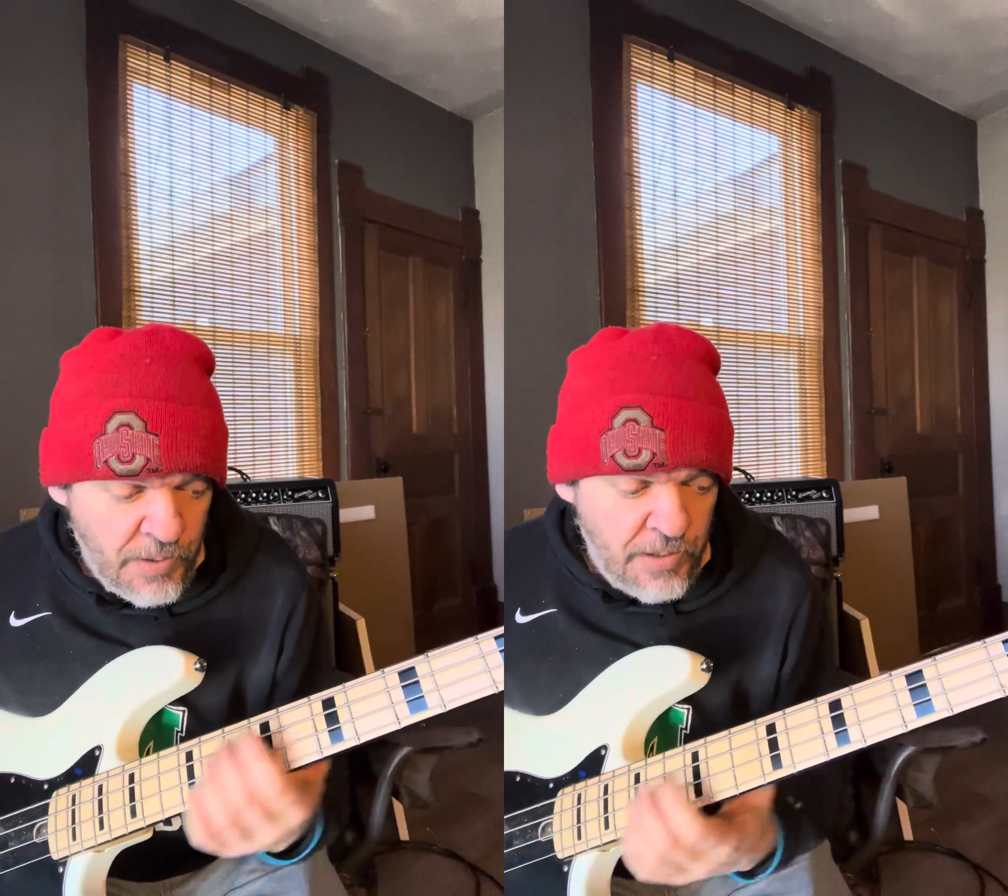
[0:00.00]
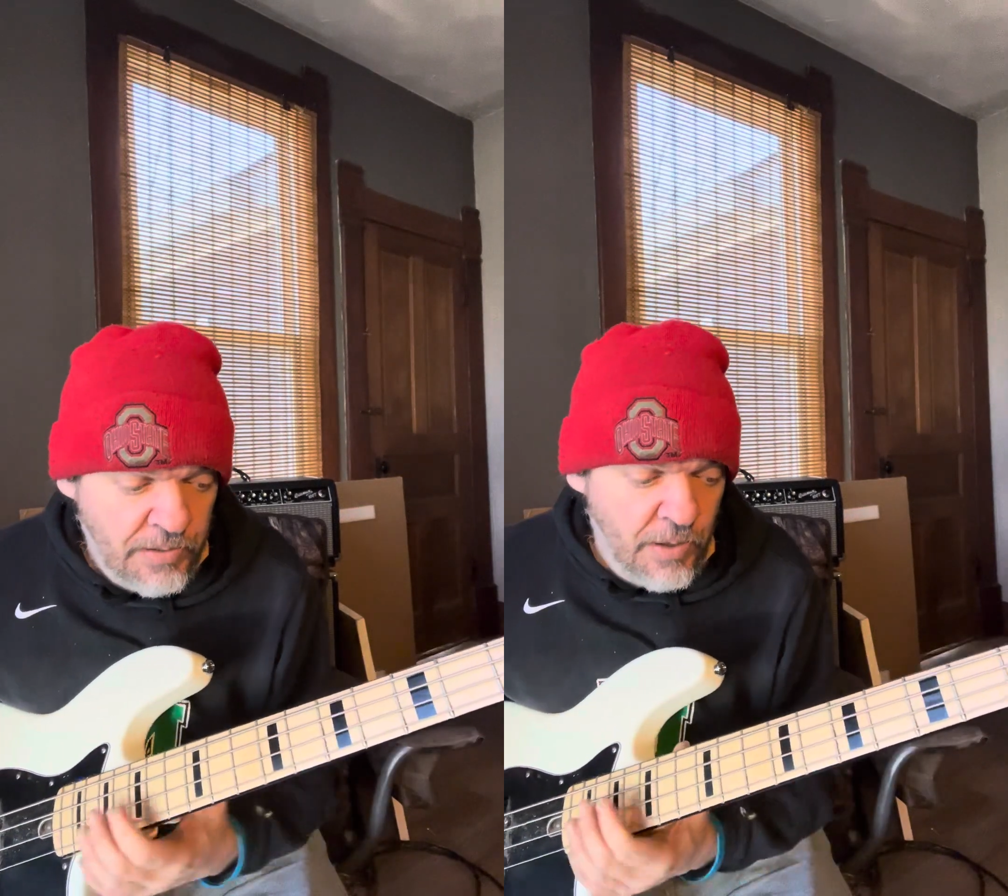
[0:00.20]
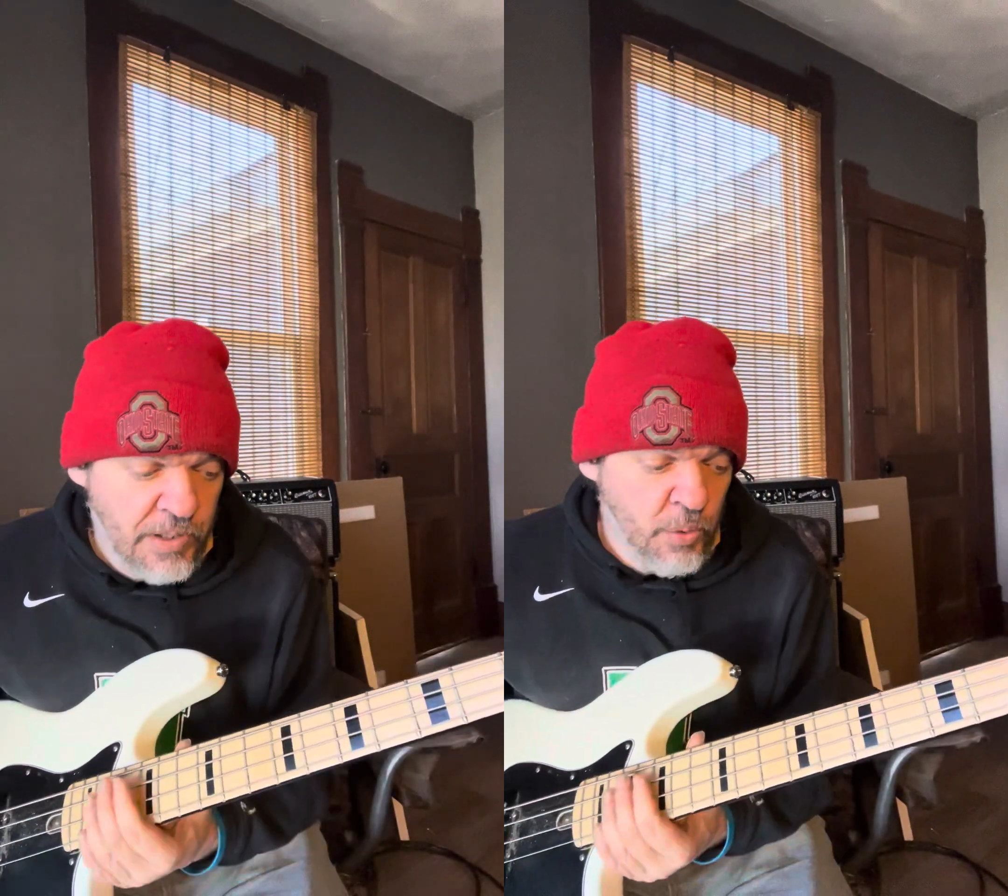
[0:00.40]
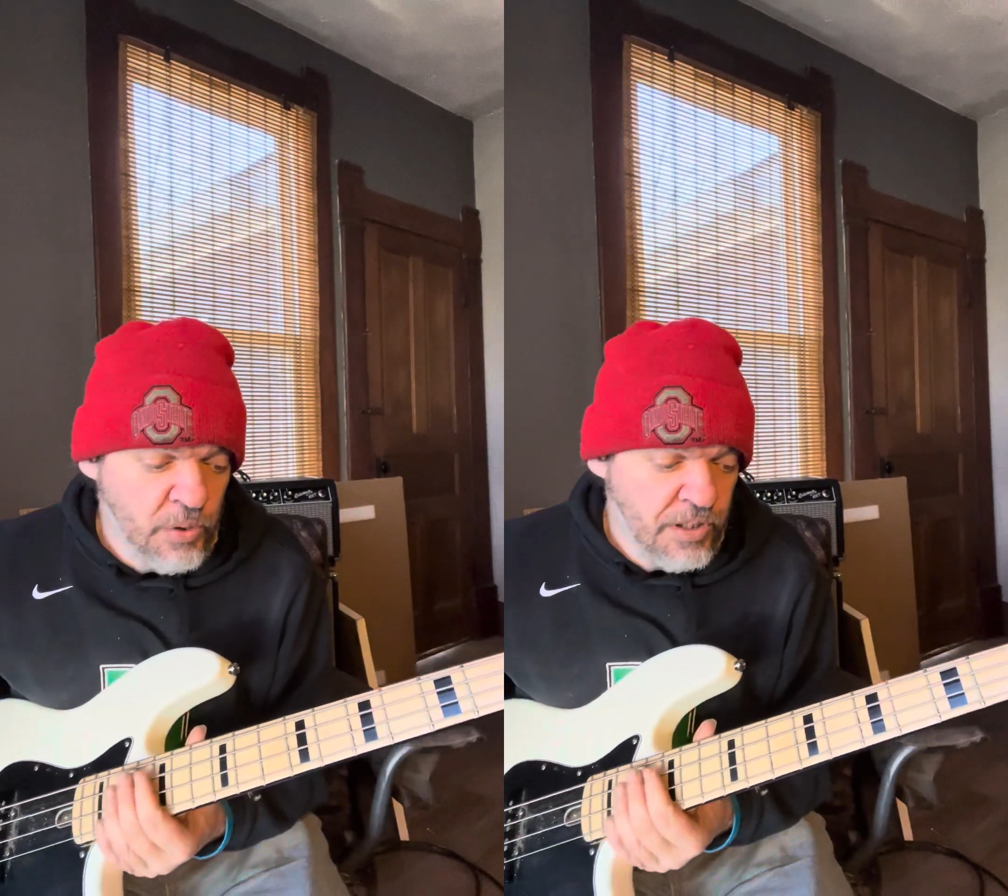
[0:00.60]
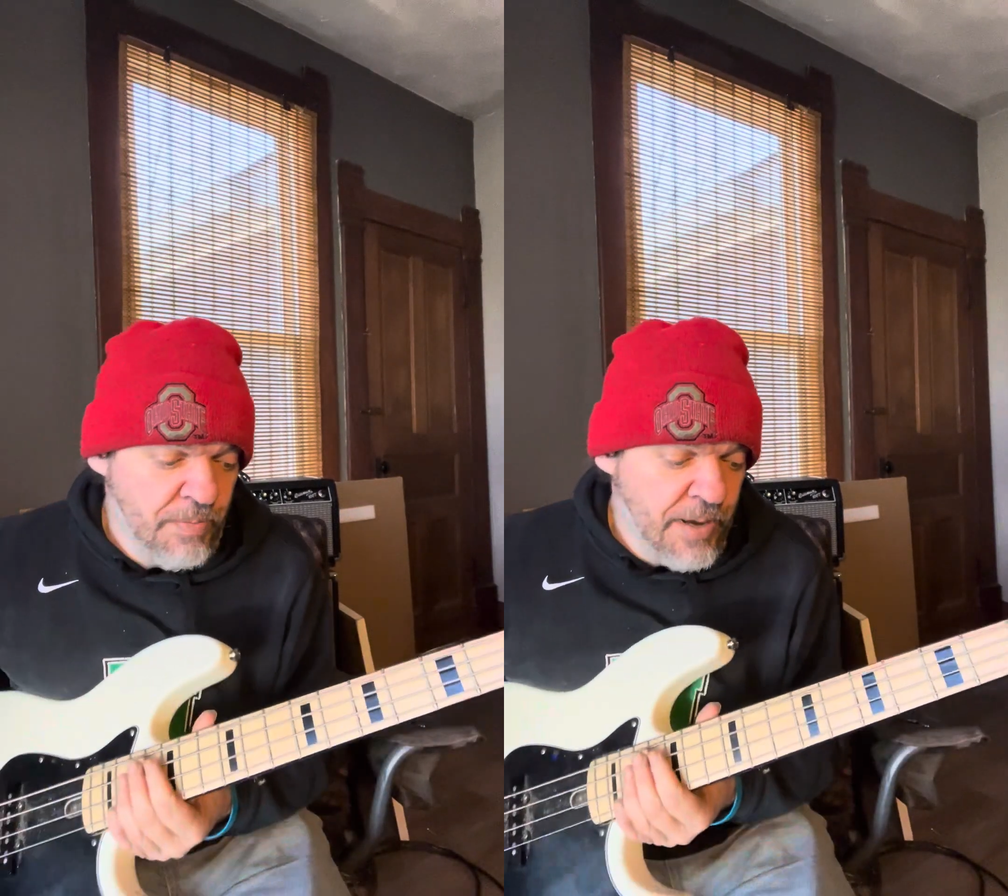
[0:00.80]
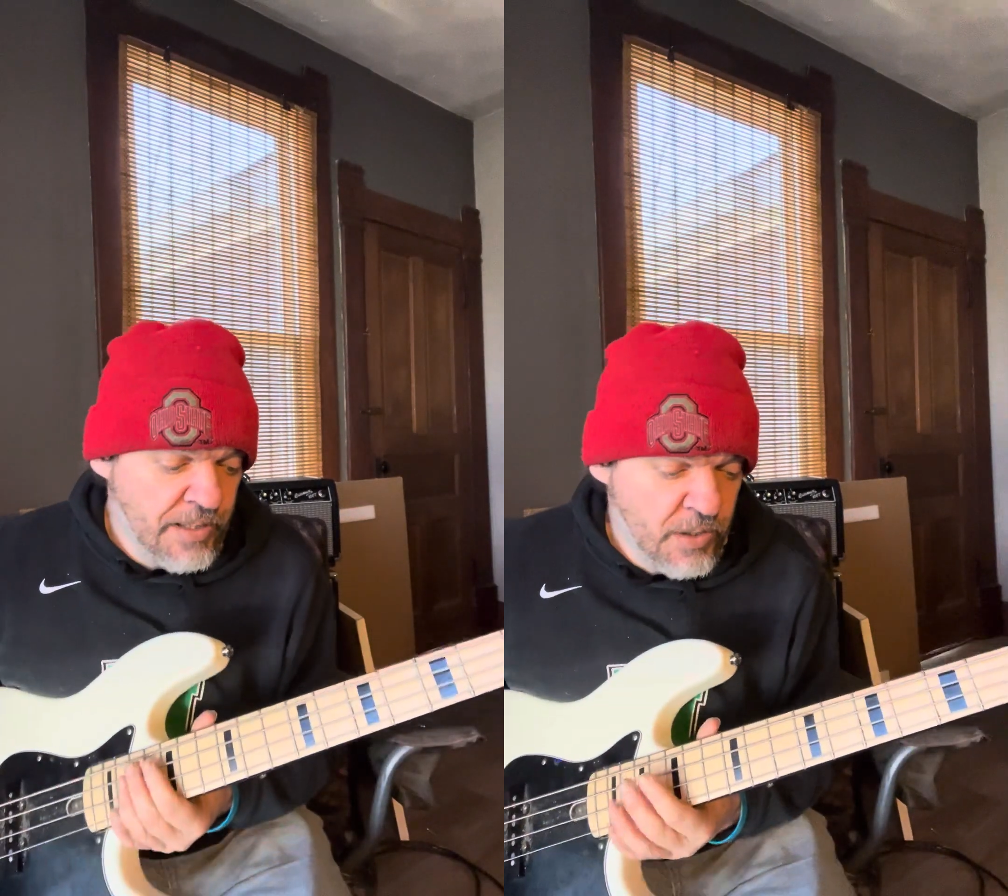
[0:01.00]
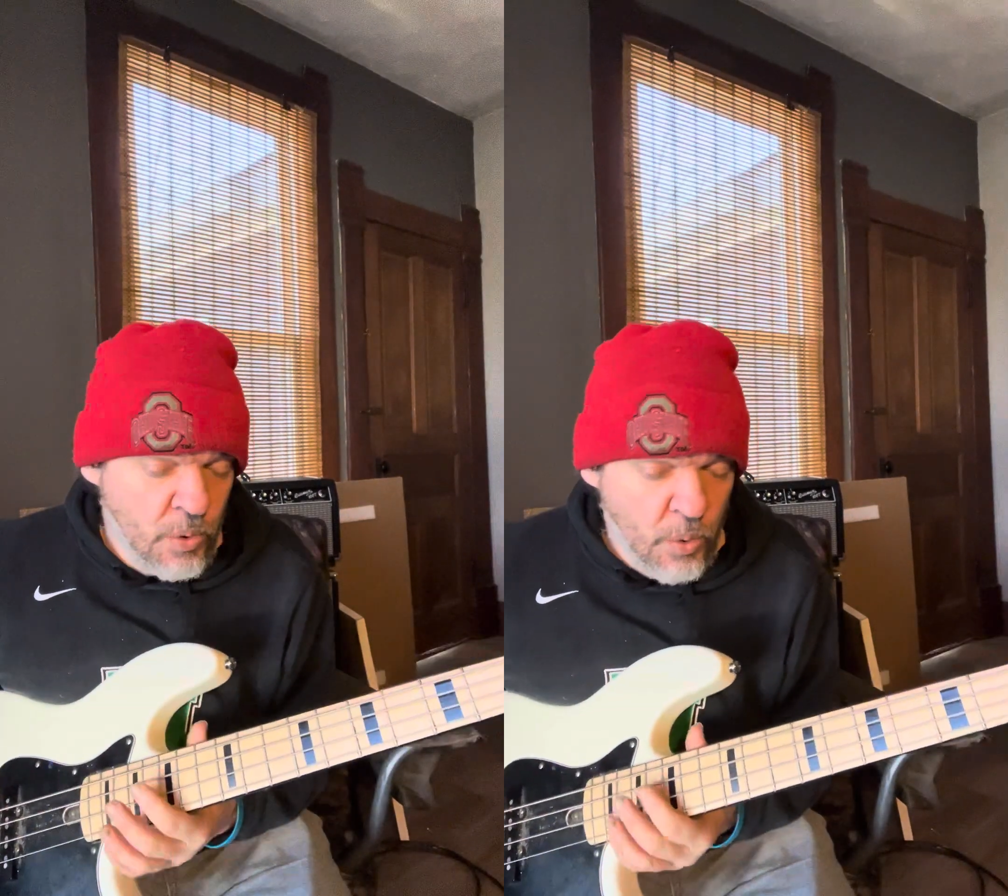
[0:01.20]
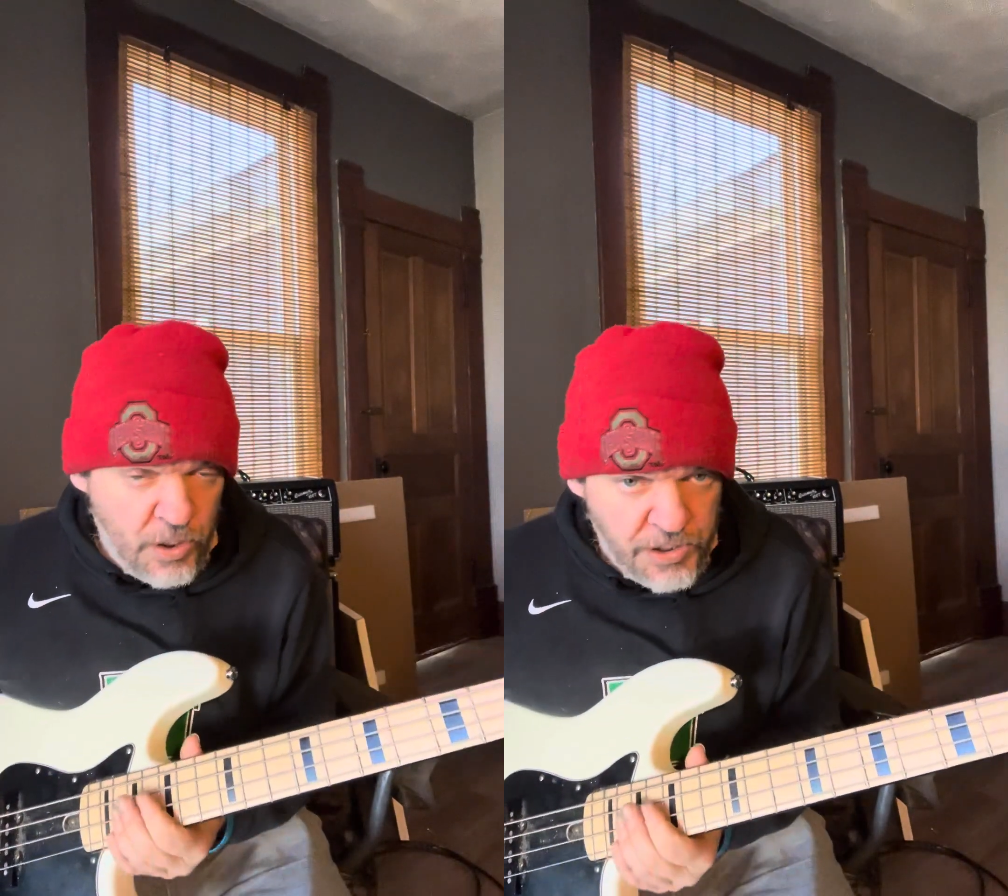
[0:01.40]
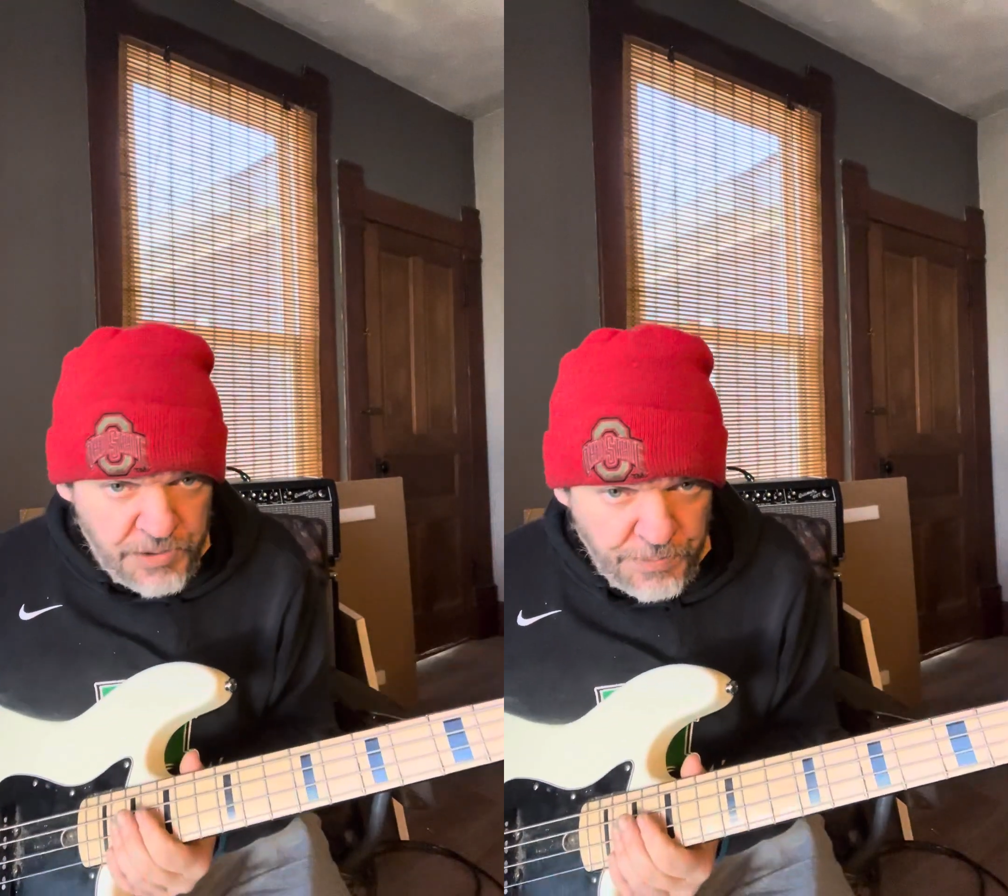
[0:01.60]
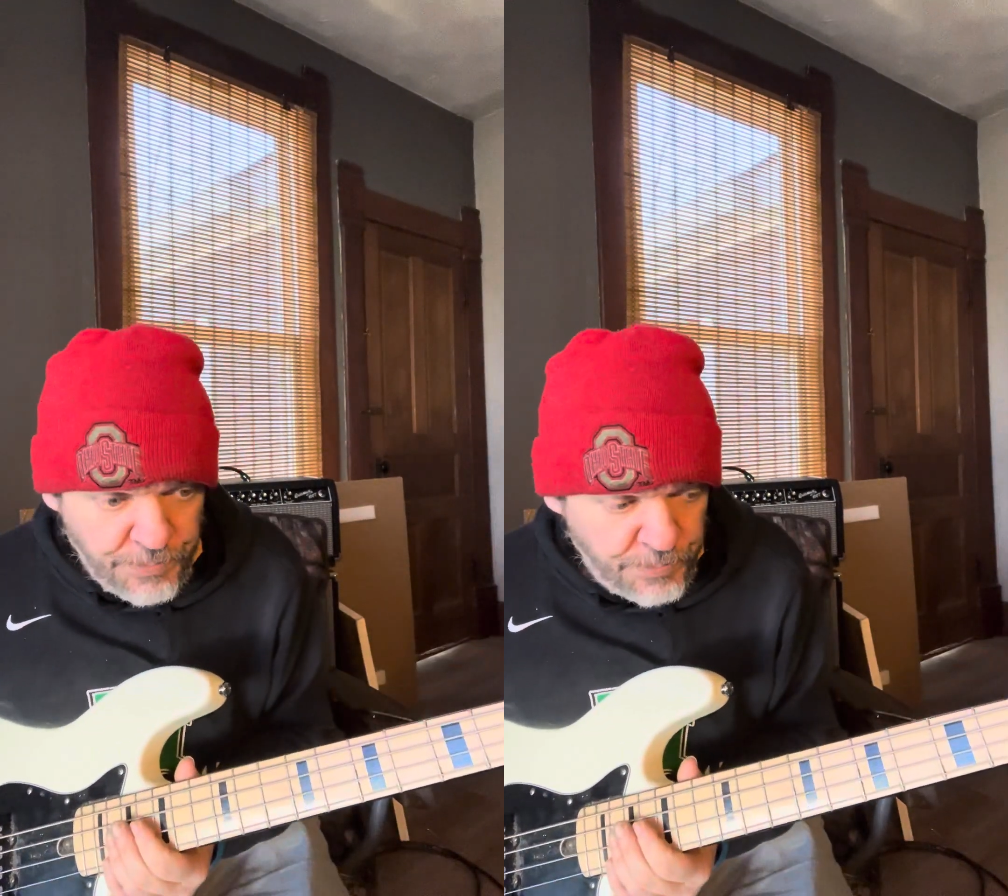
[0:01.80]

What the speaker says: So in order to make a chord,